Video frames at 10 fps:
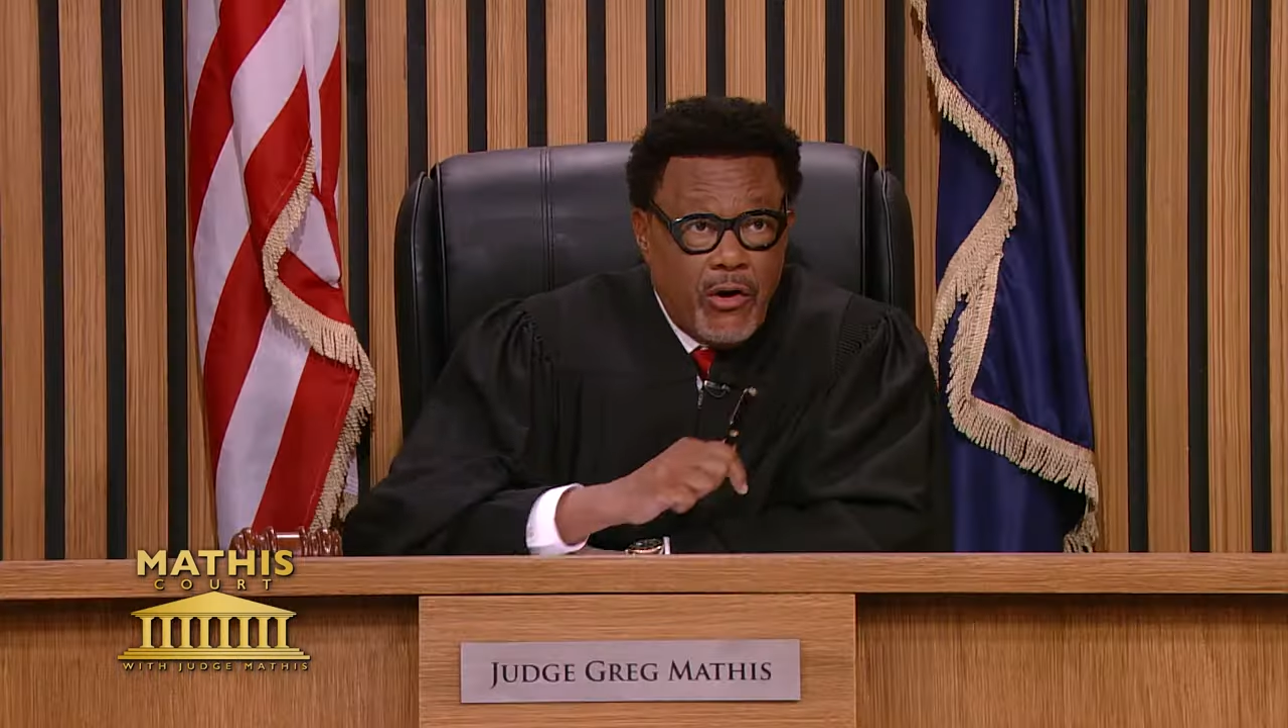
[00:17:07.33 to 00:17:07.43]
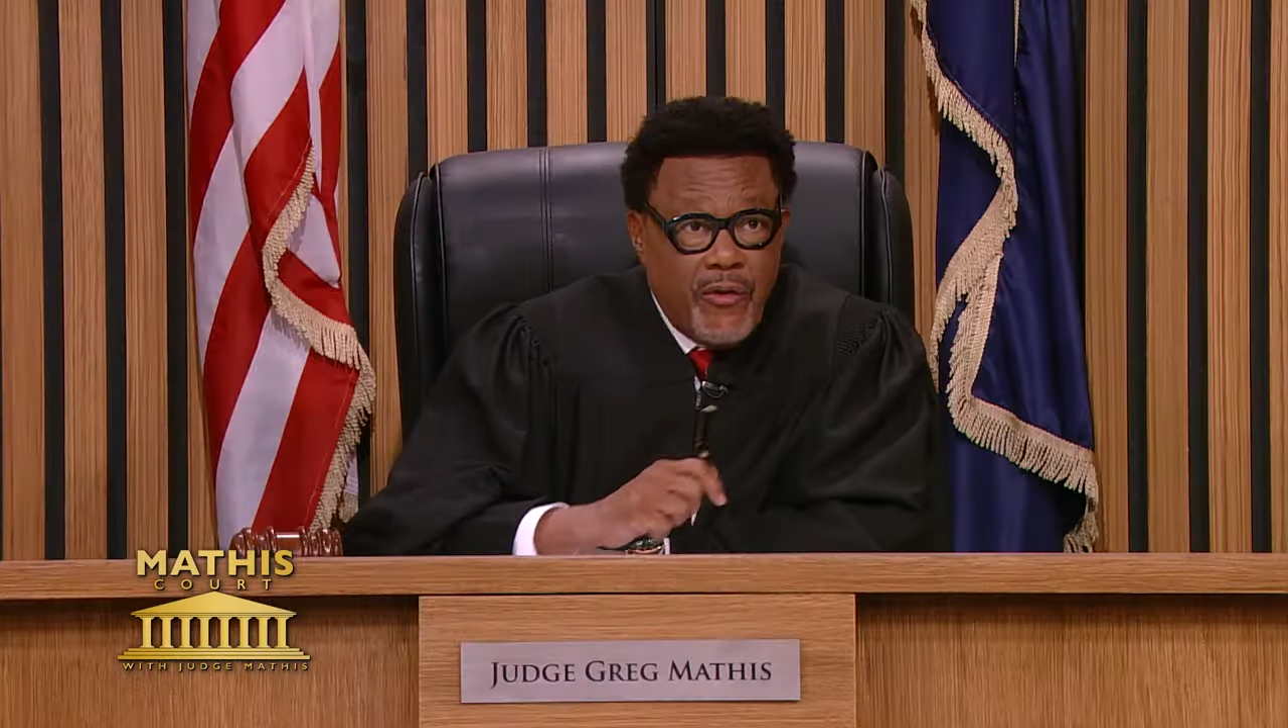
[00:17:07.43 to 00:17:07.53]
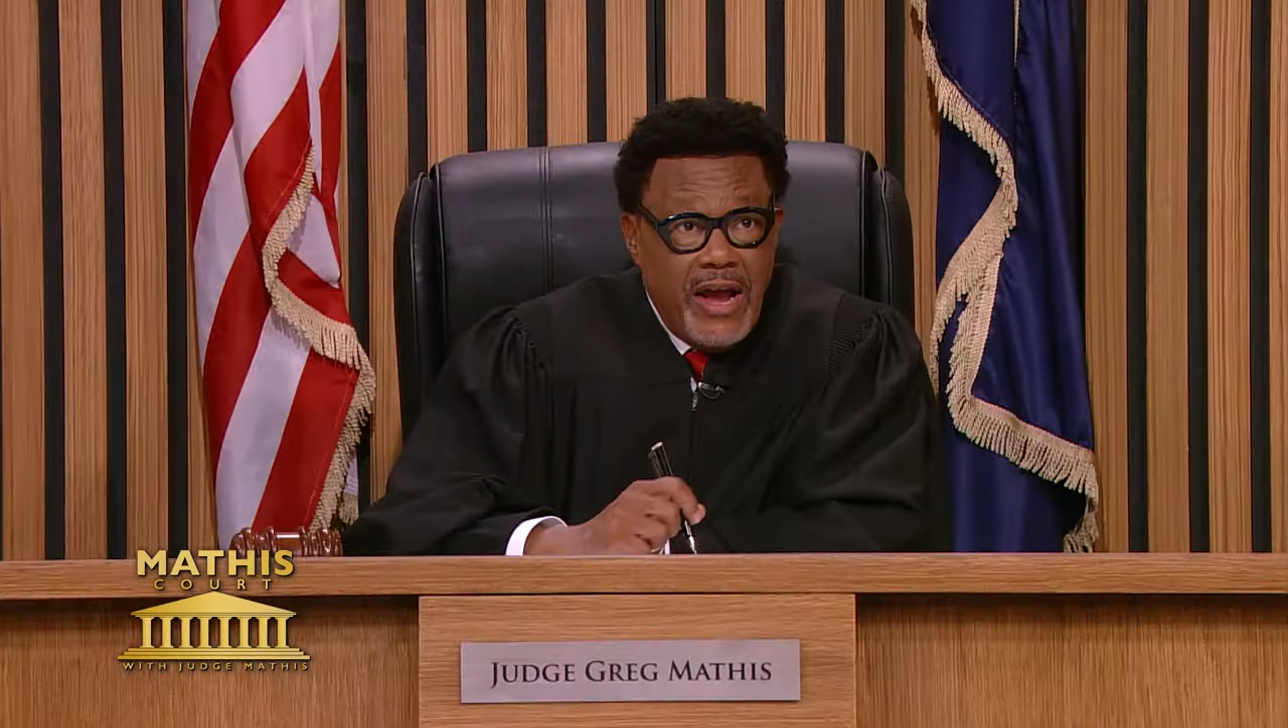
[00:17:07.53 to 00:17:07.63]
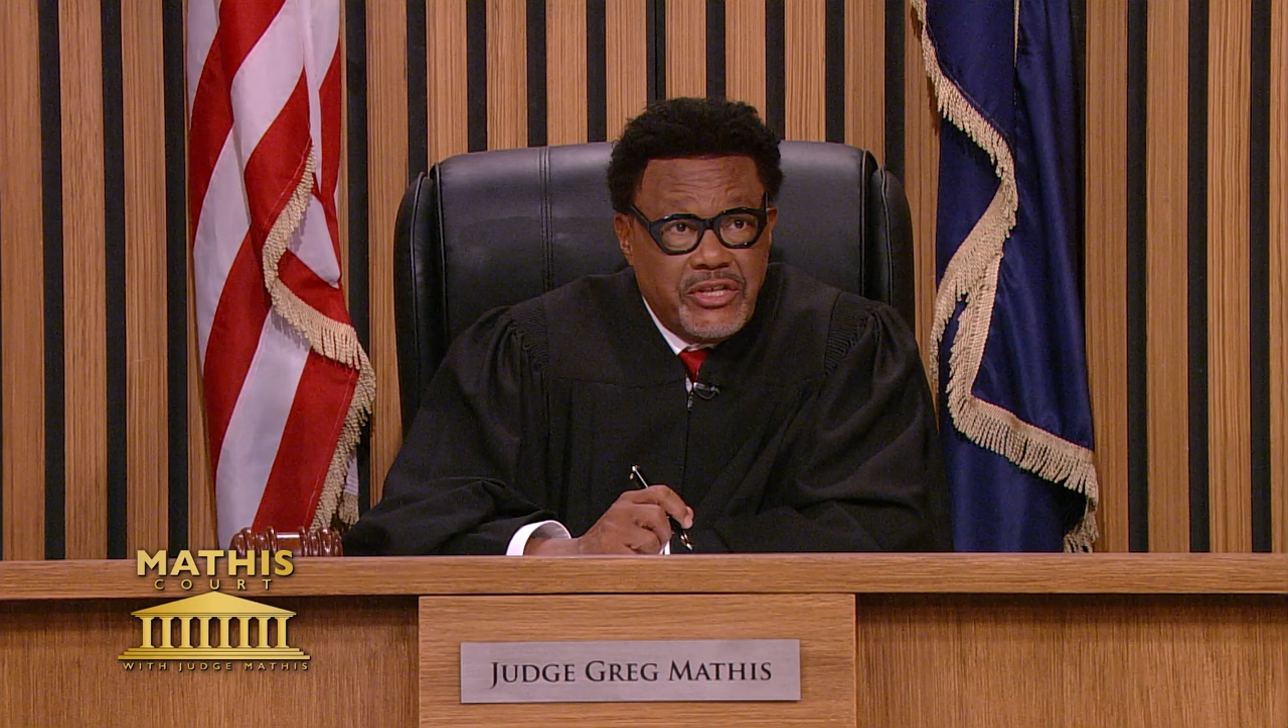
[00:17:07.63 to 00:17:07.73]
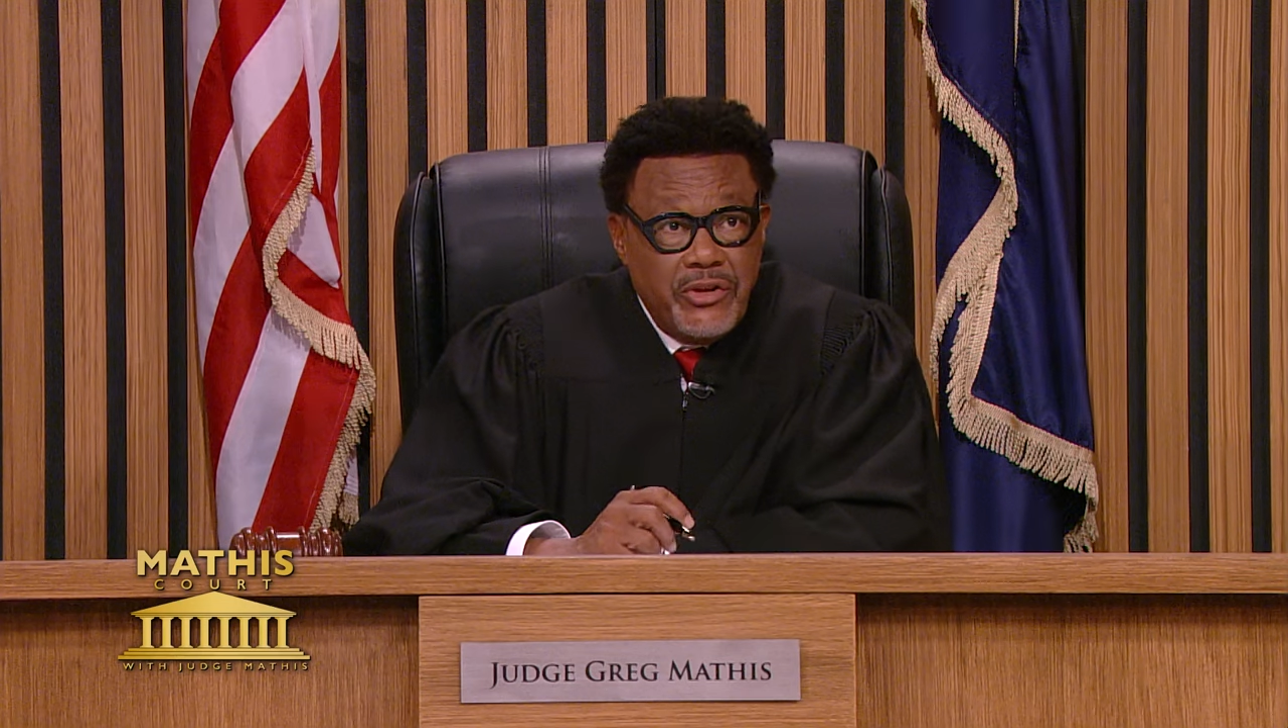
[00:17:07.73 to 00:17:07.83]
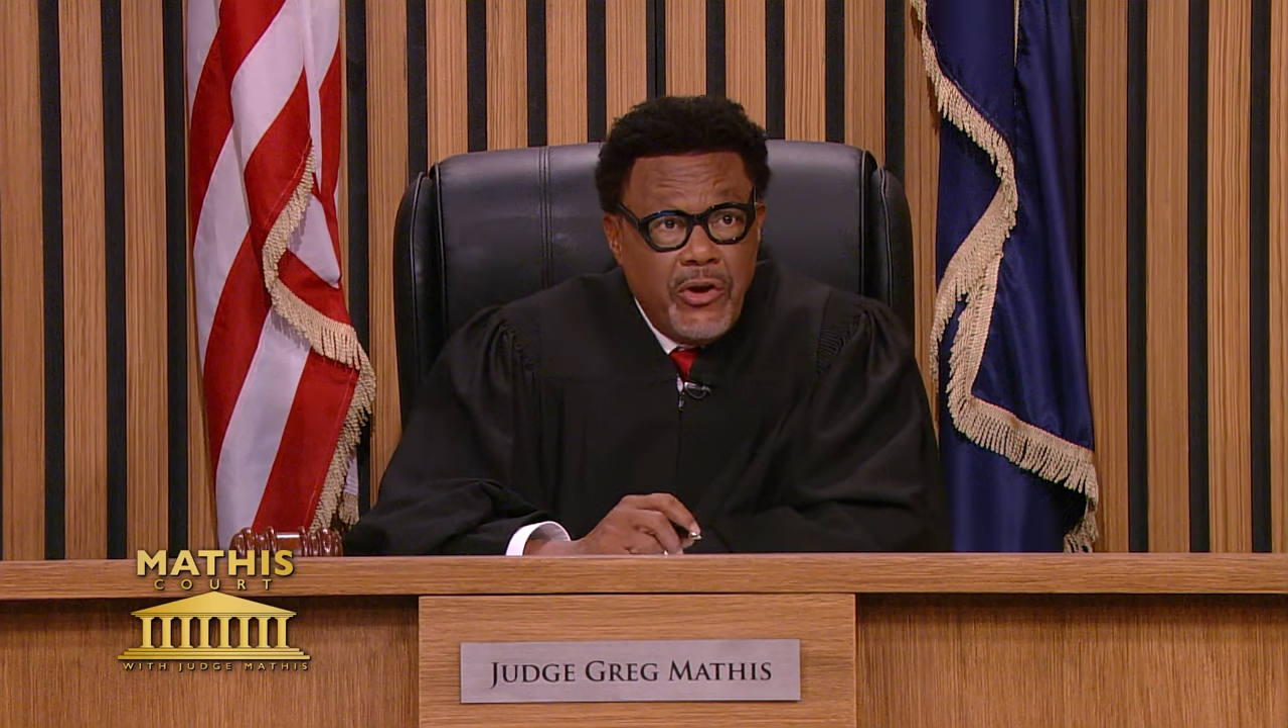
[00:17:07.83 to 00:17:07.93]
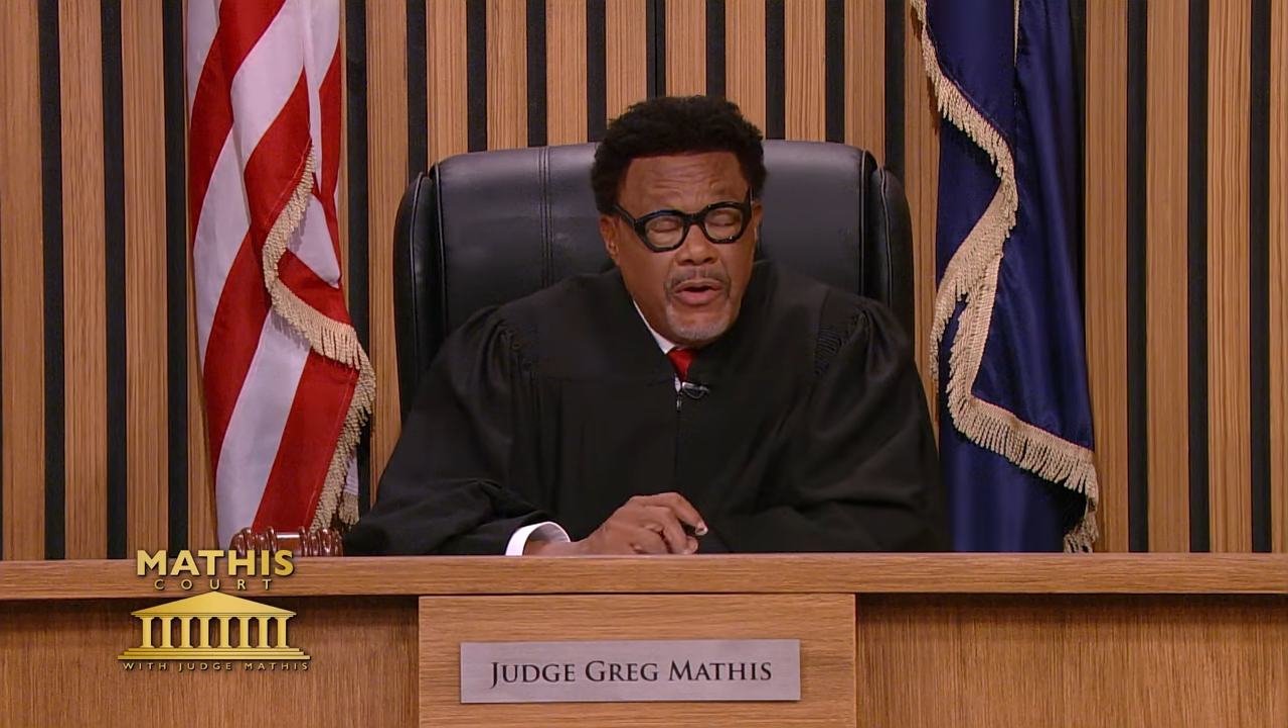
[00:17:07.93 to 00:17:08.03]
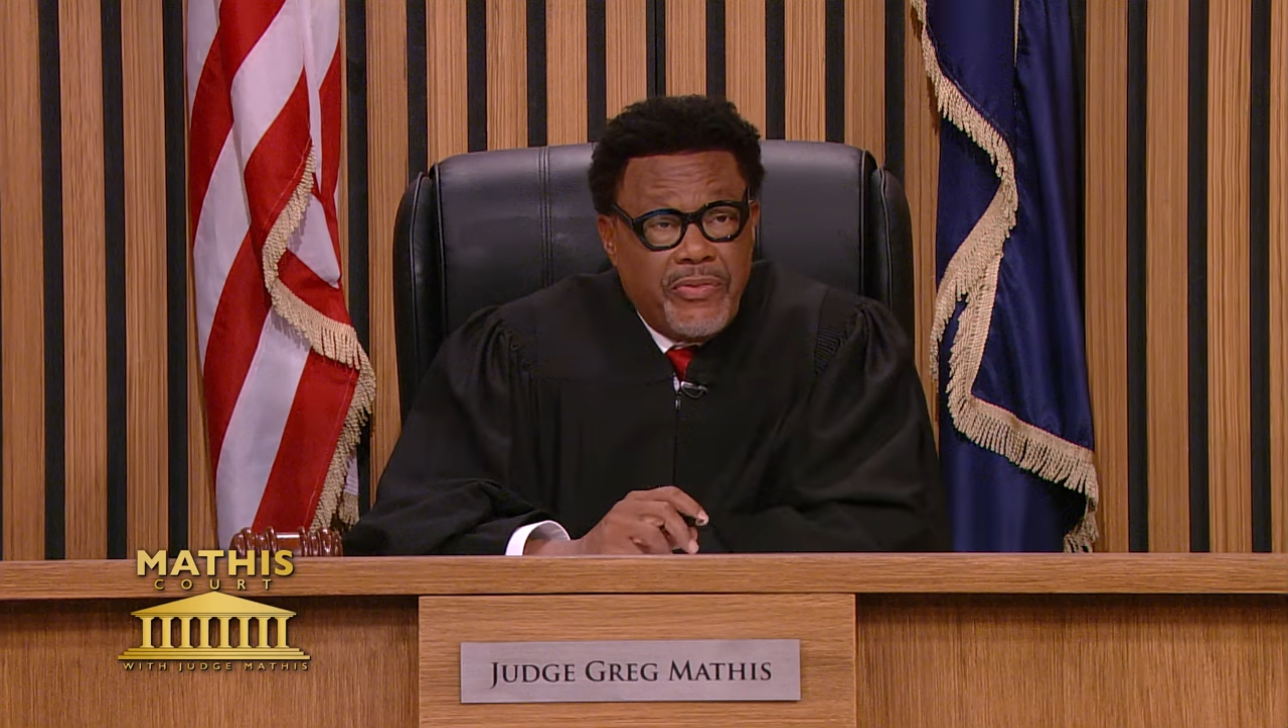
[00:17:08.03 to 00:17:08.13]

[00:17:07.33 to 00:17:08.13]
grant you your